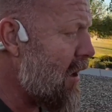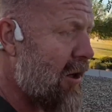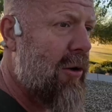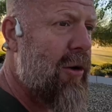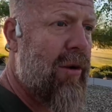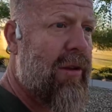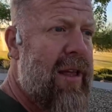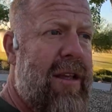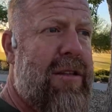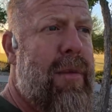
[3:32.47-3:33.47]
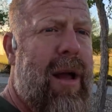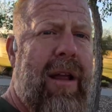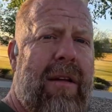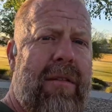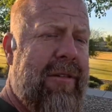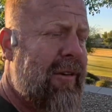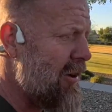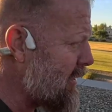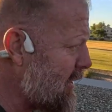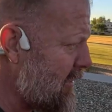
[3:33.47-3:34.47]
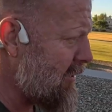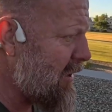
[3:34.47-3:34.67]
Cool. Thanks, Mike. Good to